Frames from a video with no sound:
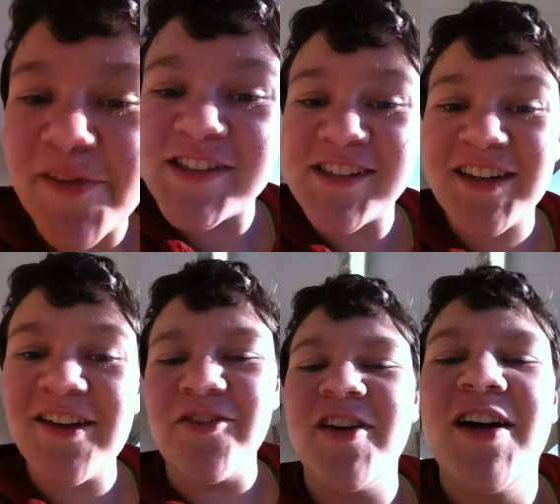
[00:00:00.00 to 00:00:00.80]
got my
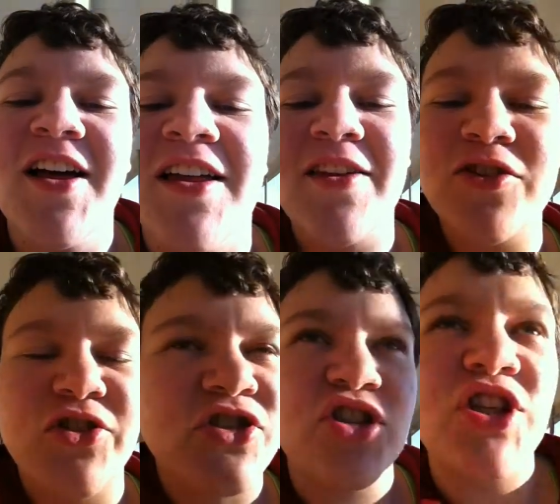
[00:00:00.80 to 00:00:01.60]
stuff. There's
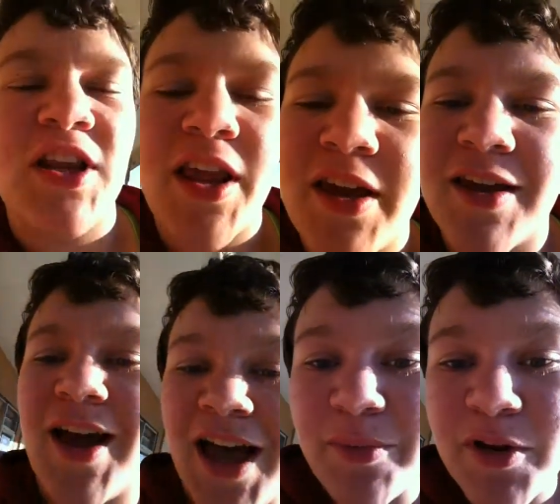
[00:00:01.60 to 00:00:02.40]
so, like,
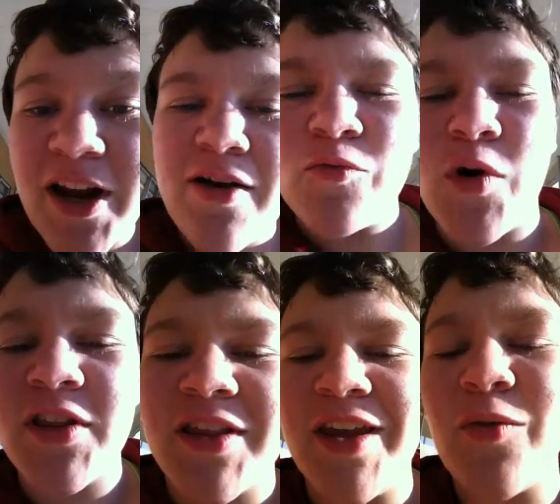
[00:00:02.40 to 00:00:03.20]
I'm gonna have
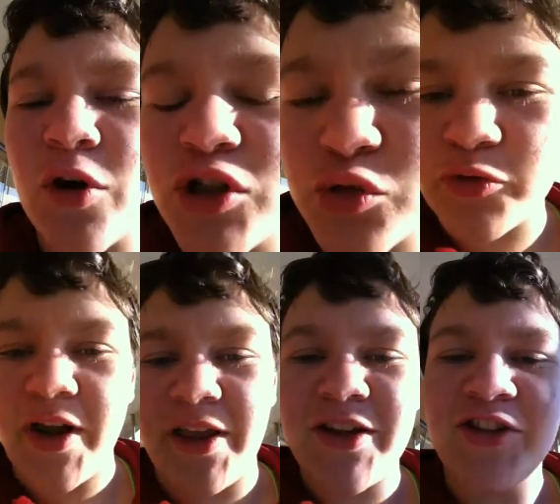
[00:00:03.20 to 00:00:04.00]
one thing where it's
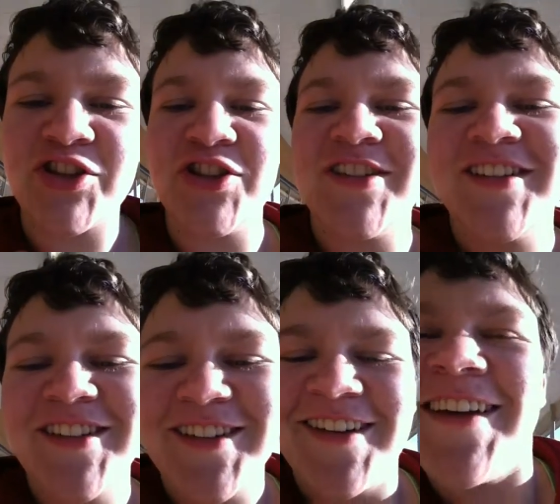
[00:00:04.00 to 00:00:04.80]
relish.
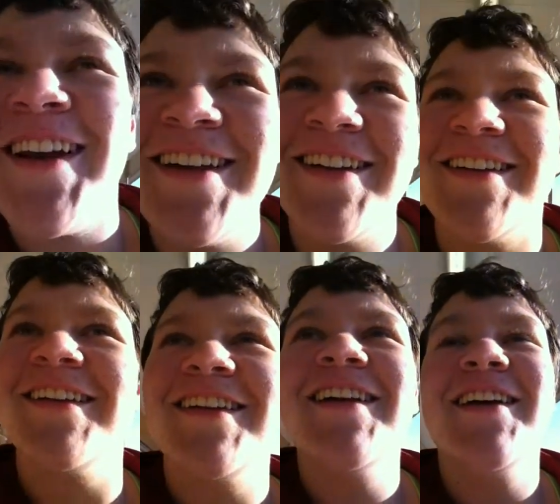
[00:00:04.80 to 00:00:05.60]

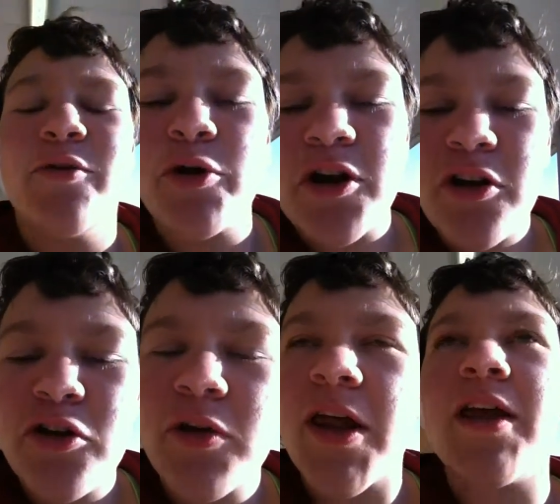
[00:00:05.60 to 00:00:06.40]
we're gonna
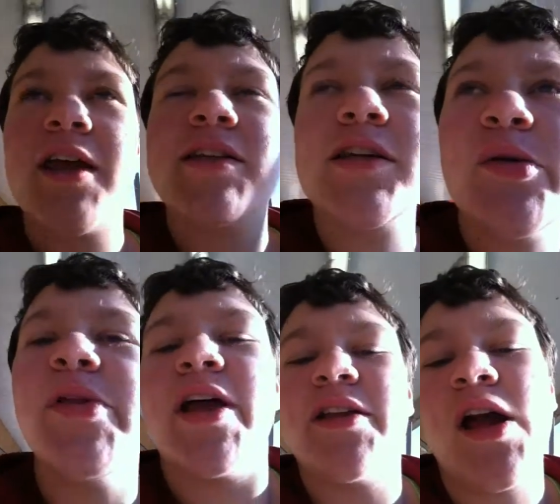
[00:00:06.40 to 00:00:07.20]
do like, it's gonna
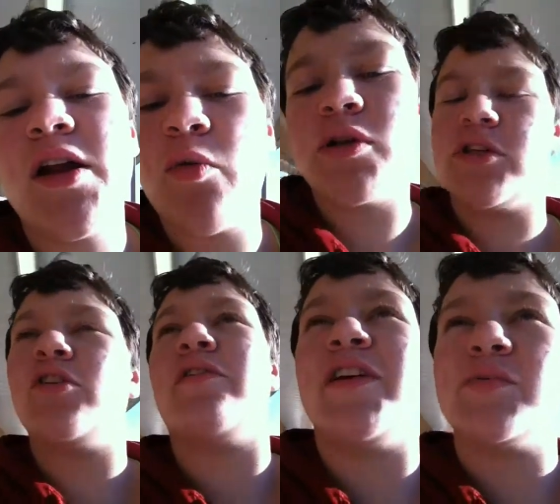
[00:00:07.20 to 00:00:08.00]
be like, not a what's
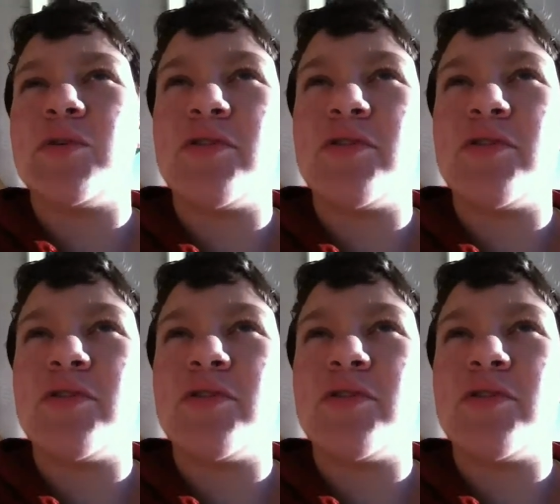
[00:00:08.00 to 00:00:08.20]
on your face,